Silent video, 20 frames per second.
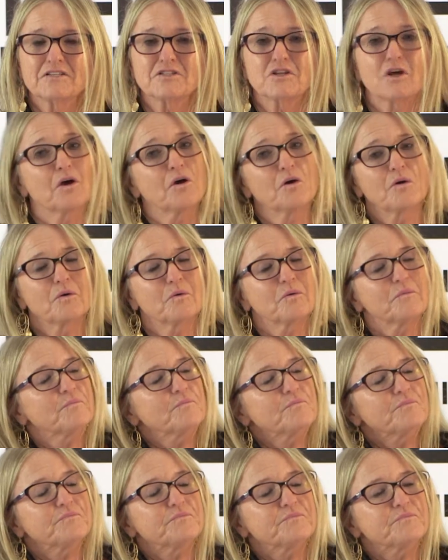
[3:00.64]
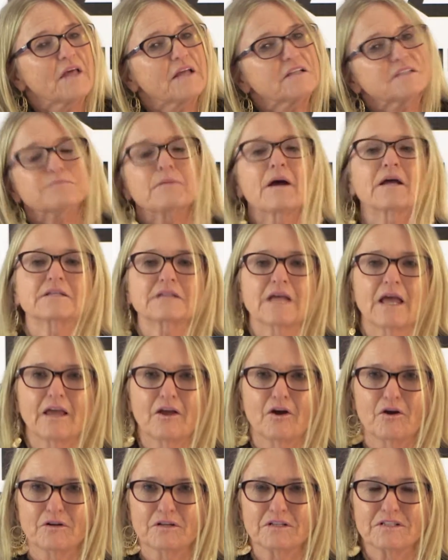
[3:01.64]
So that's my
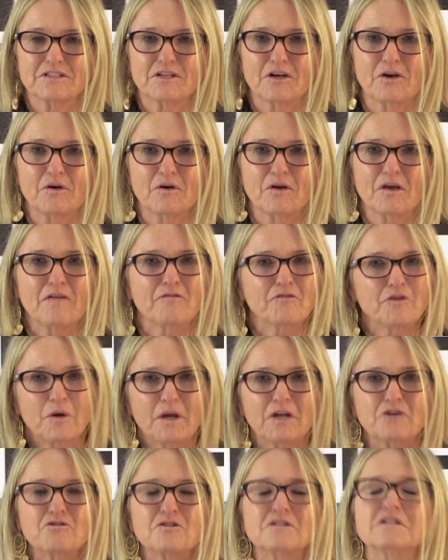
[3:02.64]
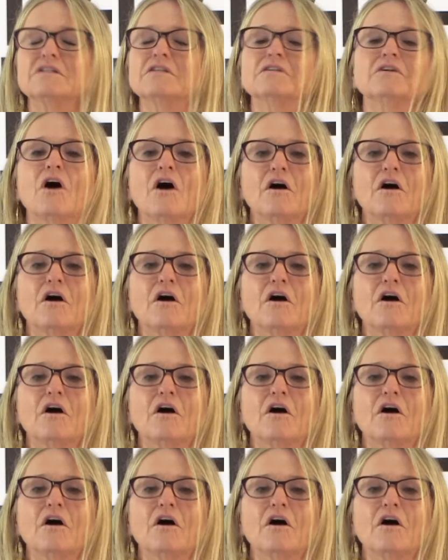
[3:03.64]
take on it. So if you're interested in